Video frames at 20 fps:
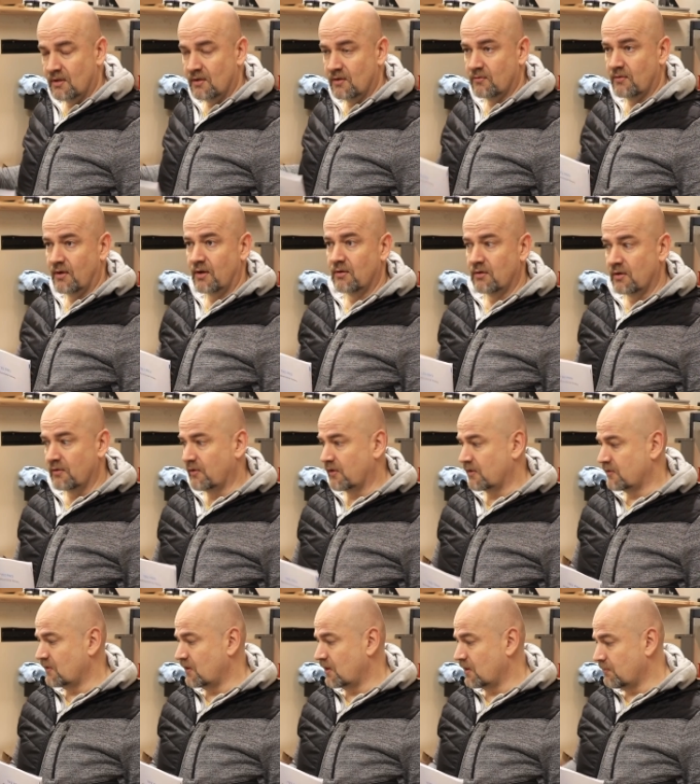It is very
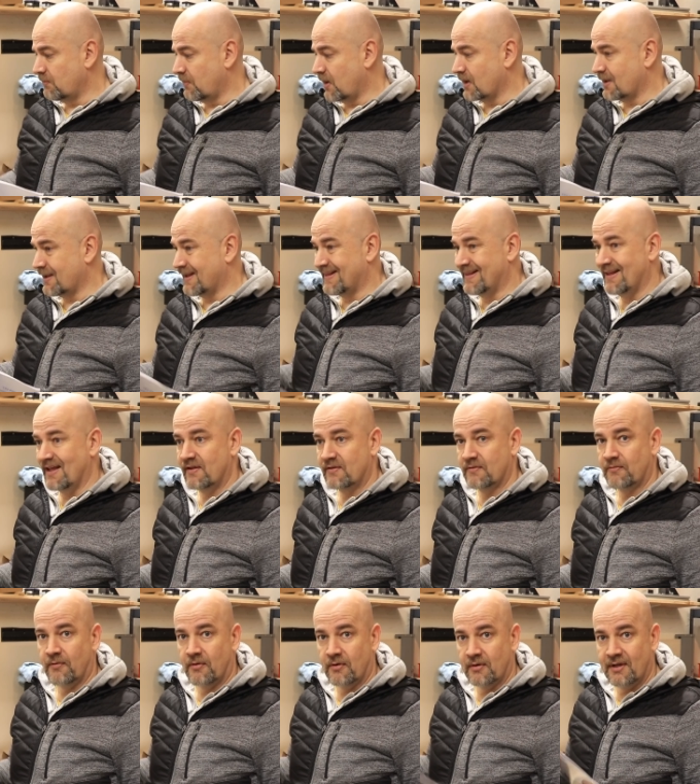universal, but at
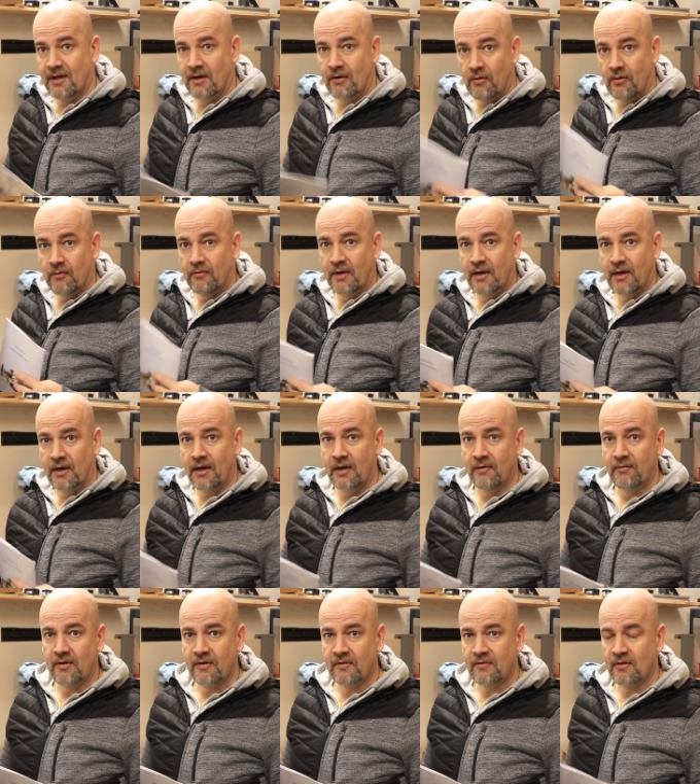least for their own
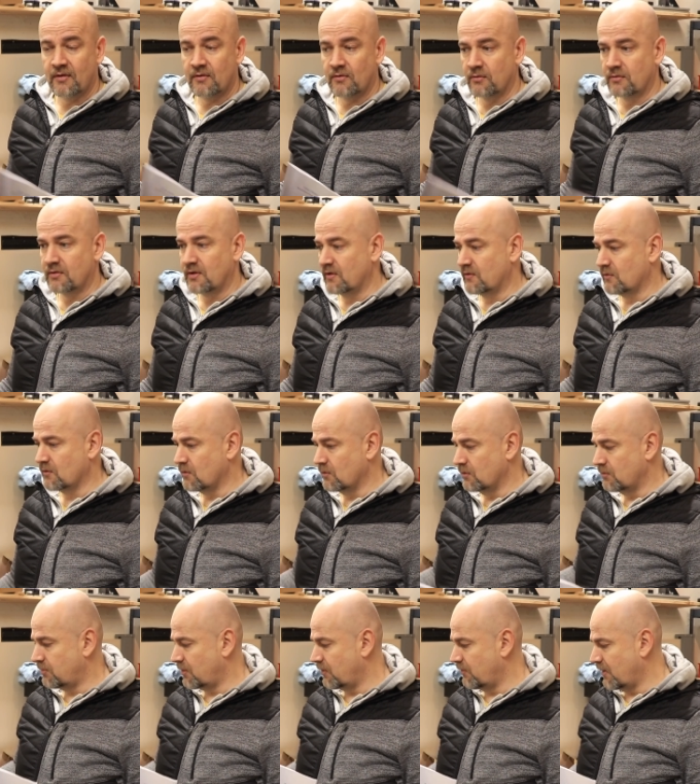engravers, the Two Trees
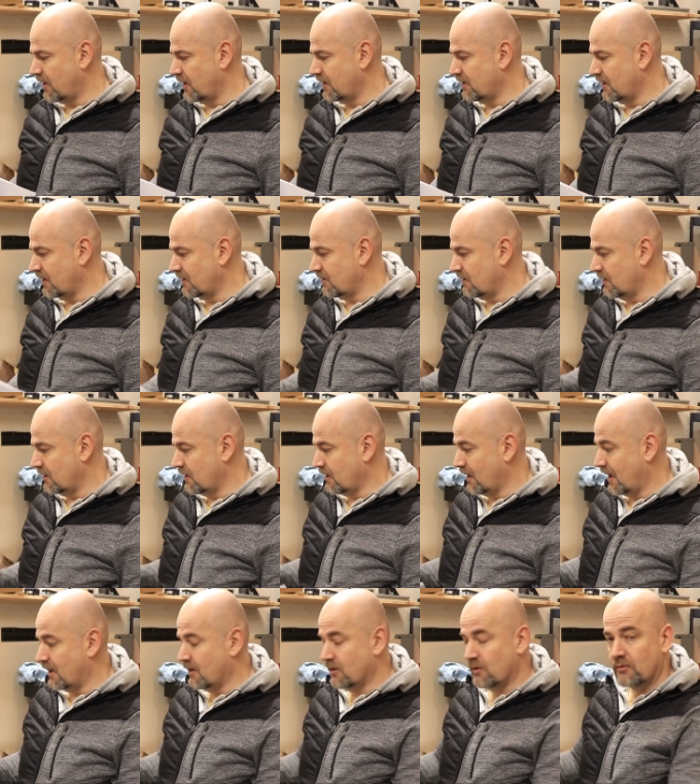could provide that uh,
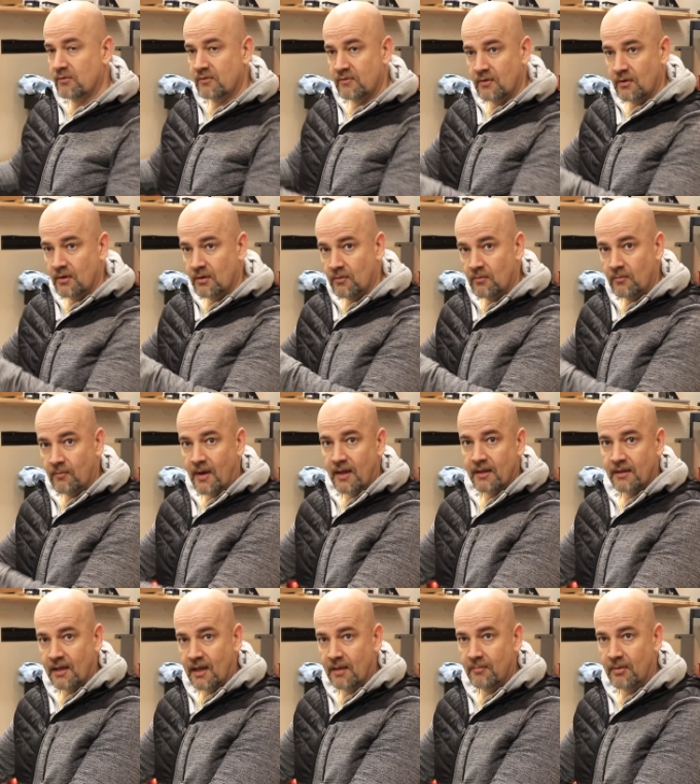hey, use the
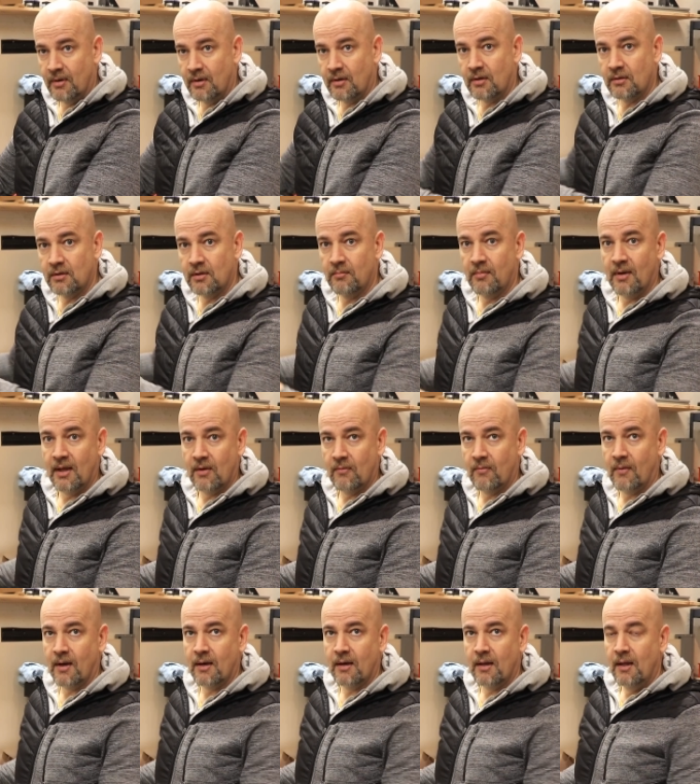white cable, not the black
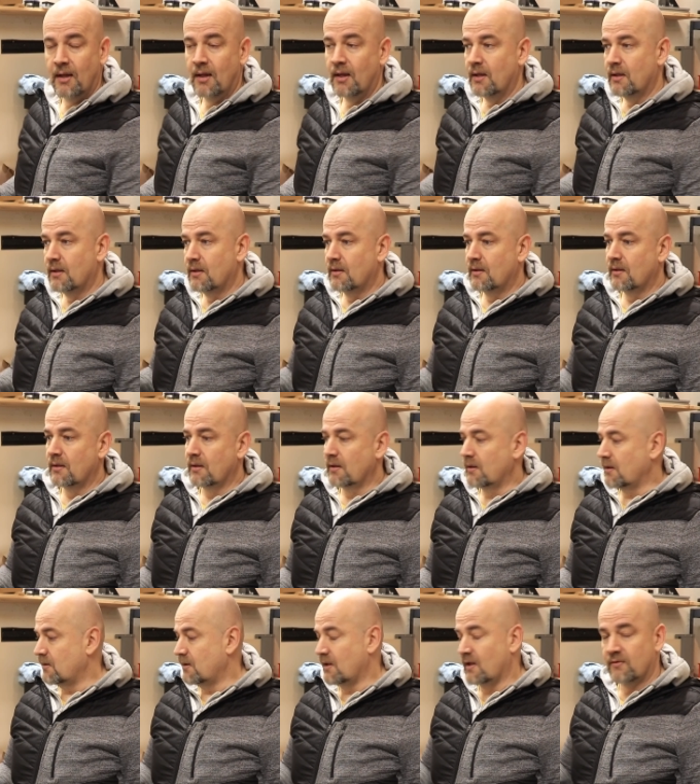one.
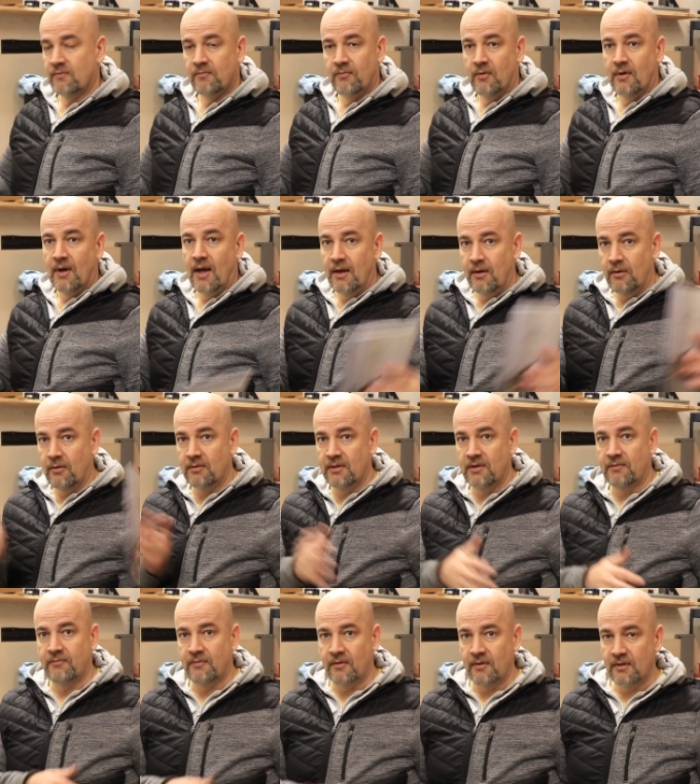Uh, that's for, I know,
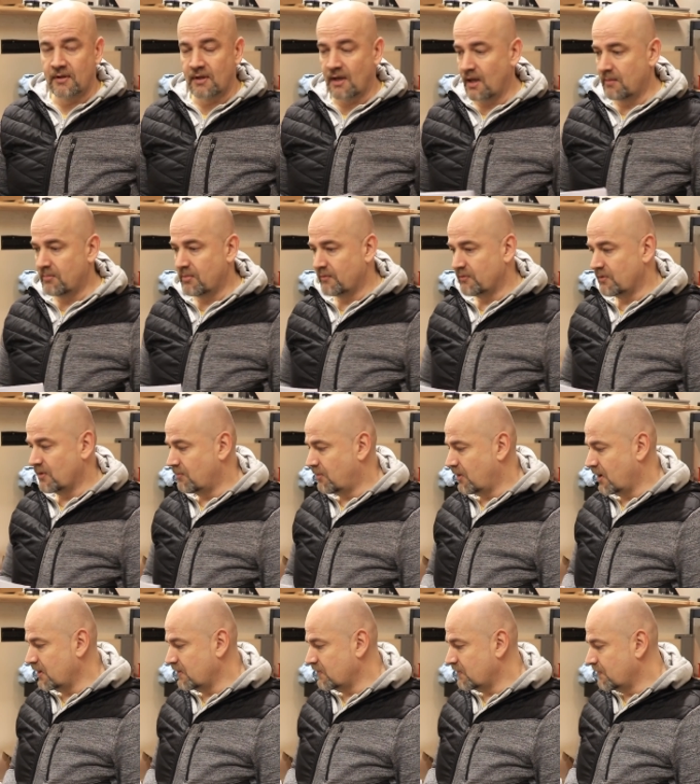different type of the
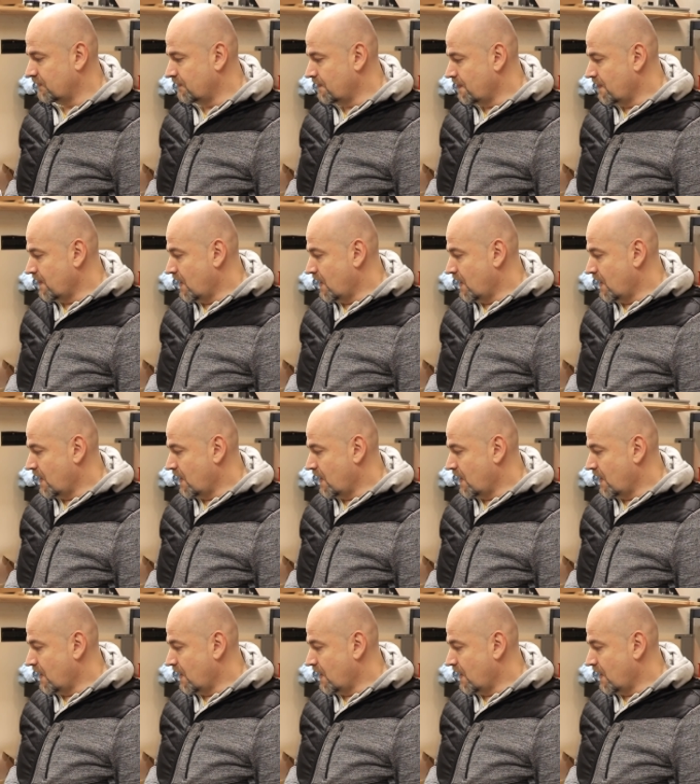brands.